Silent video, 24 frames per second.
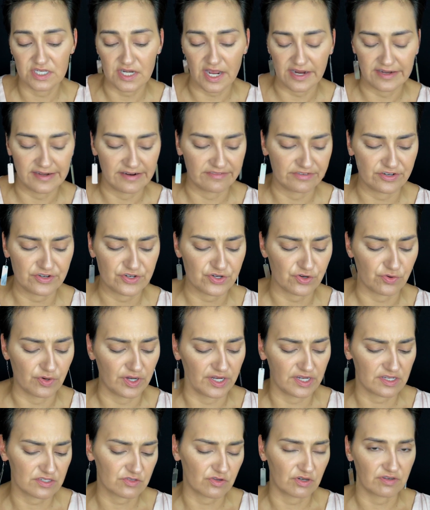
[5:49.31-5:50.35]
I never do
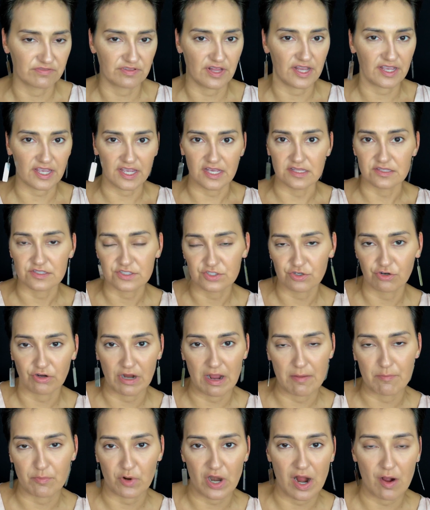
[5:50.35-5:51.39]
any sort of like
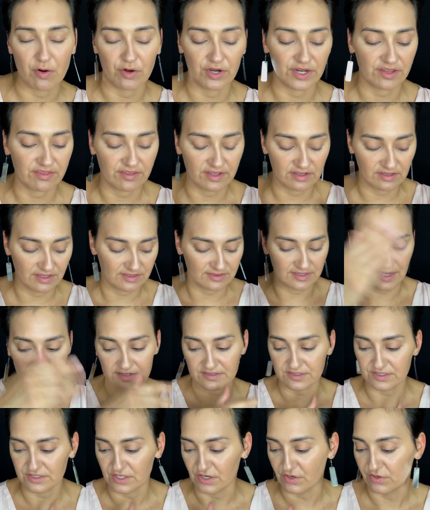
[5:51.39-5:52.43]
Instagram brow or anything like
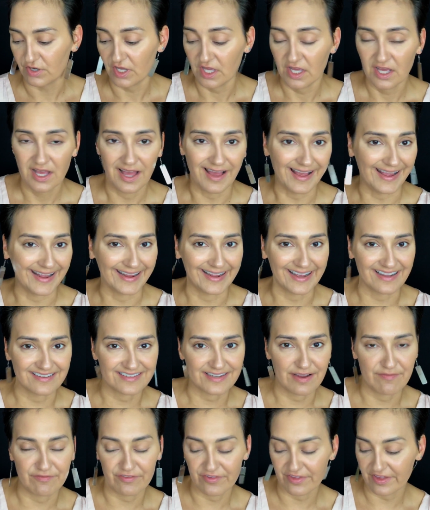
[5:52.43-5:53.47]
that, so I ain't got
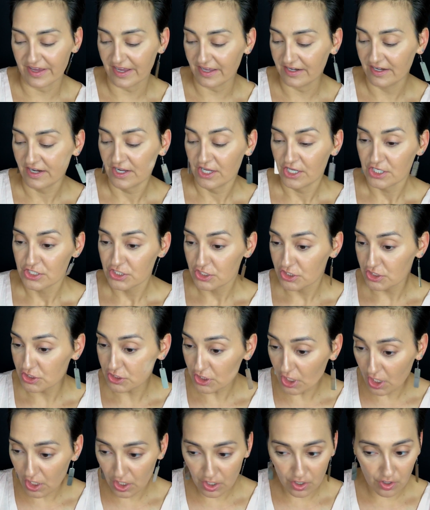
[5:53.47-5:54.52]
time for that.
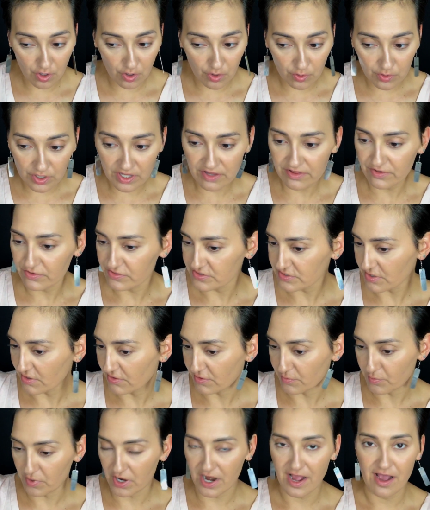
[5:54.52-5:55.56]
So those are
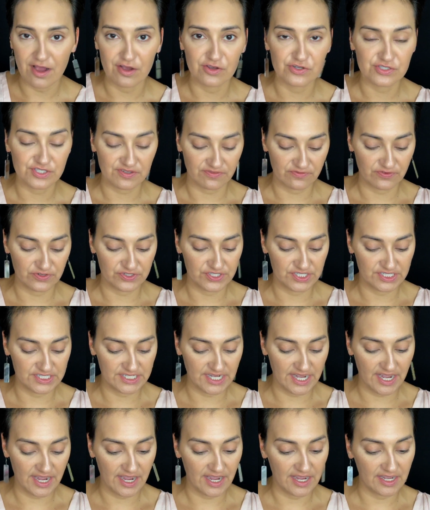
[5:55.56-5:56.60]
the brows for
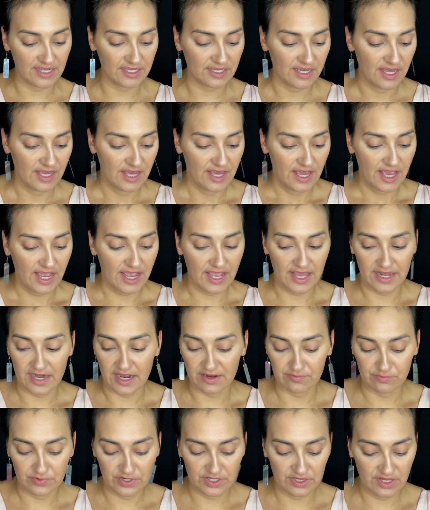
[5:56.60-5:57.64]
today, and
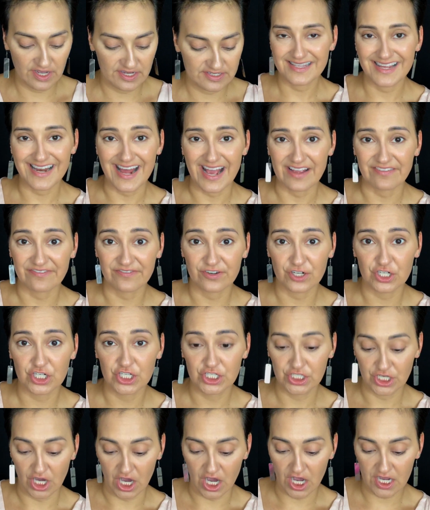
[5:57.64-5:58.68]
I realized that I
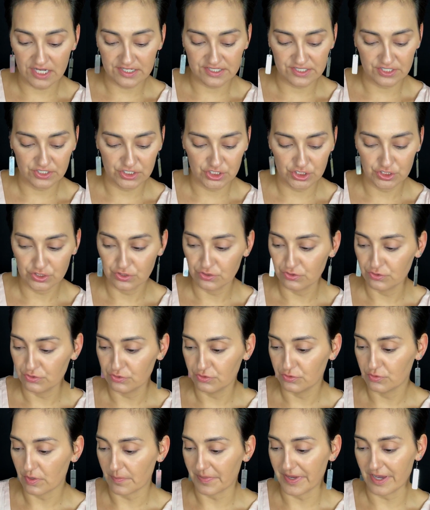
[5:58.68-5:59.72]
forgot
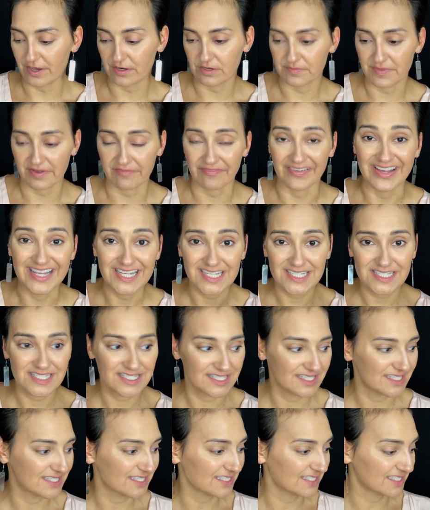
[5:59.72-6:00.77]
to powder my
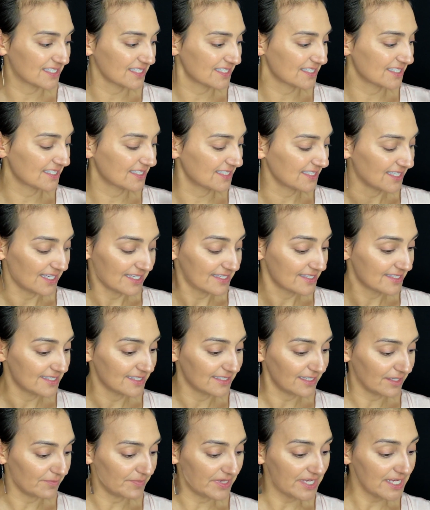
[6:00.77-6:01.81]
face.
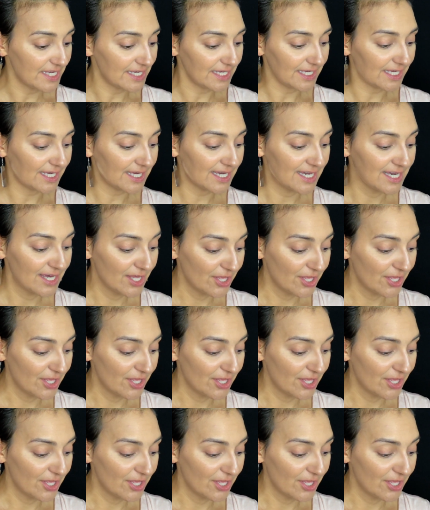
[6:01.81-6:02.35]
Silly me.